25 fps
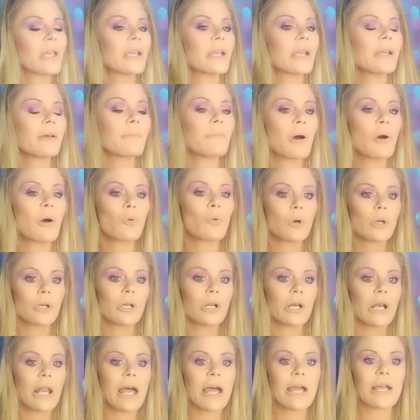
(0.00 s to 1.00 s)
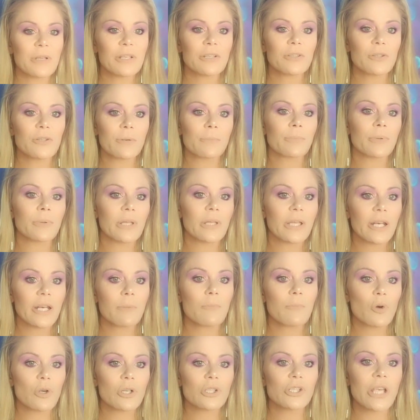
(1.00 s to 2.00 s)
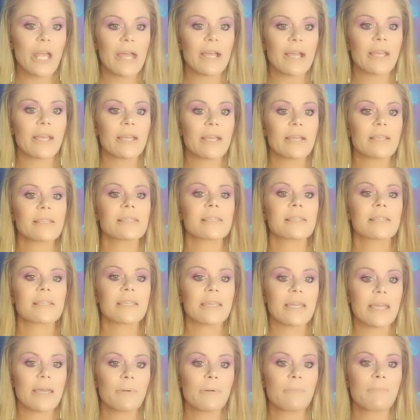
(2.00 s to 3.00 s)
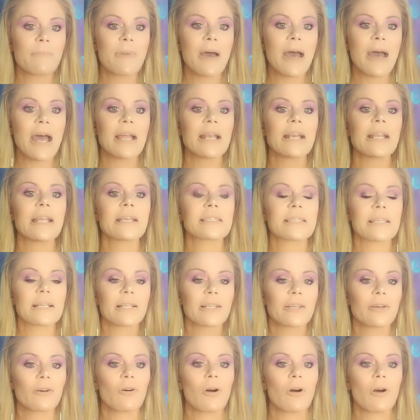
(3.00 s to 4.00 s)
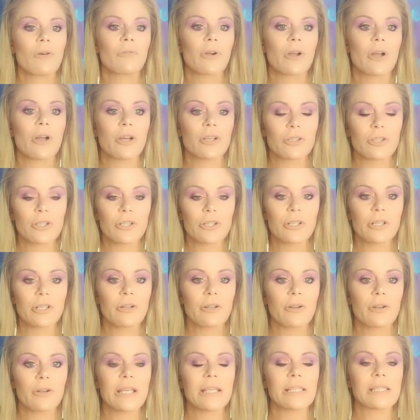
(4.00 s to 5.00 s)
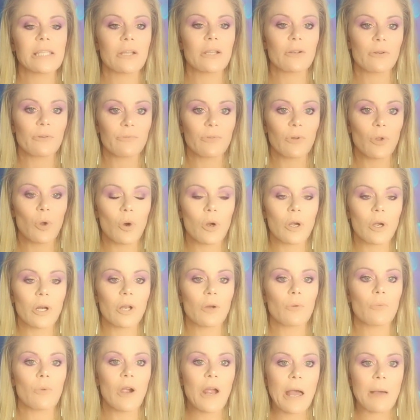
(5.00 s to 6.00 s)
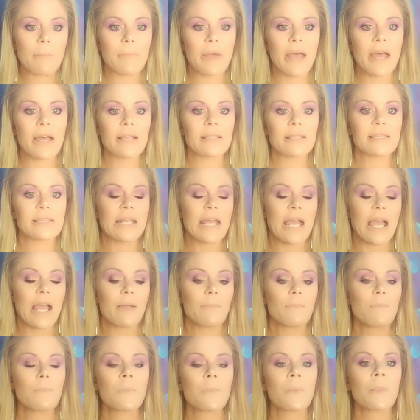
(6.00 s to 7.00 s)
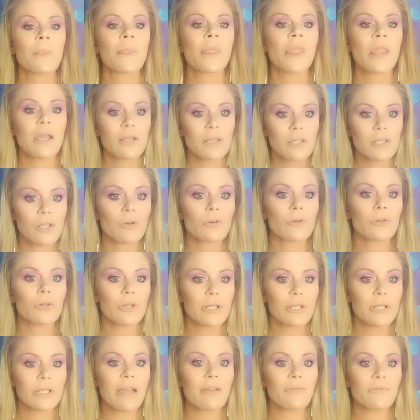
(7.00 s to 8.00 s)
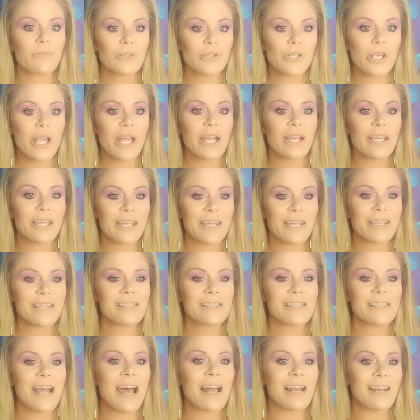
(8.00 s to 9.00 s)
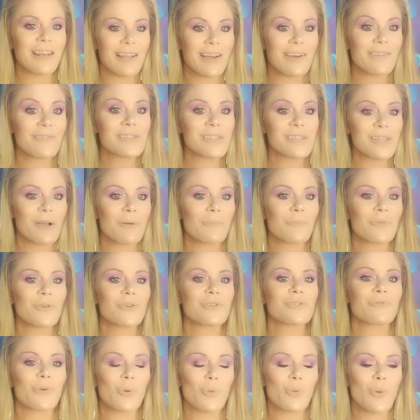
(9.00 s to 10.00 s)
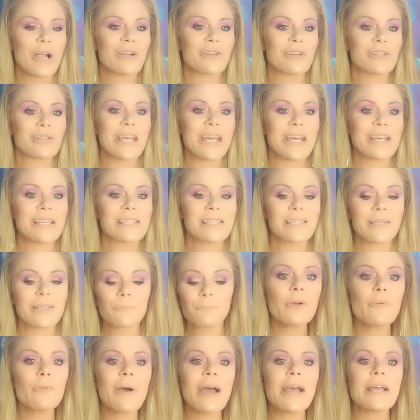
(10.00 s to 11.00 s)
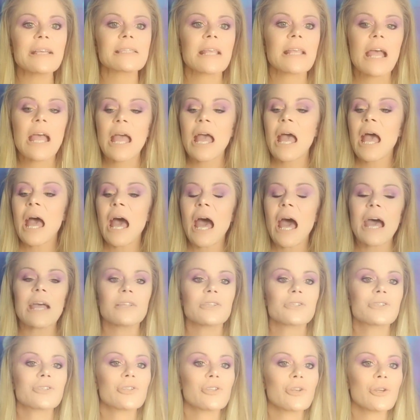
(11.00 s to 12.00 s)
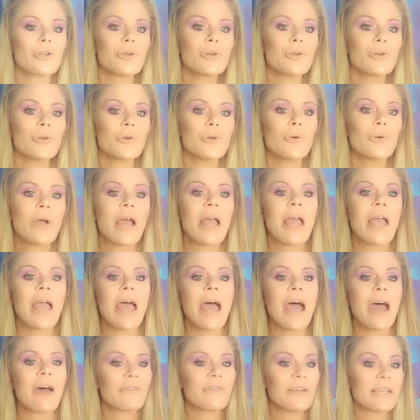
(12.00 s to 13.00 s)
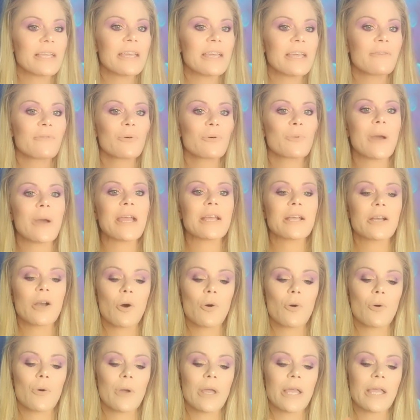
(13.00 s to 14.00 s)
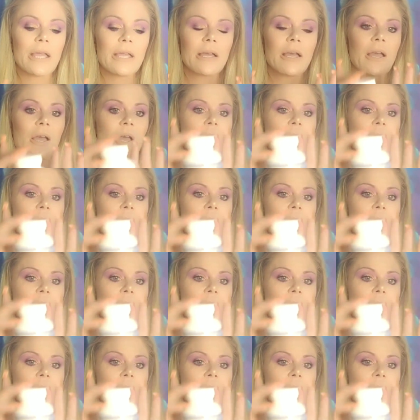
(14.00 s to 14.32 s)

in my waterline. I'll be doing plenty more check-ins. Keep in mind, it's a little over 100 degrees here in Florida where I'm at today. So good day for check-ins. I love summers for wear test. Anyways, I do have a giveaway going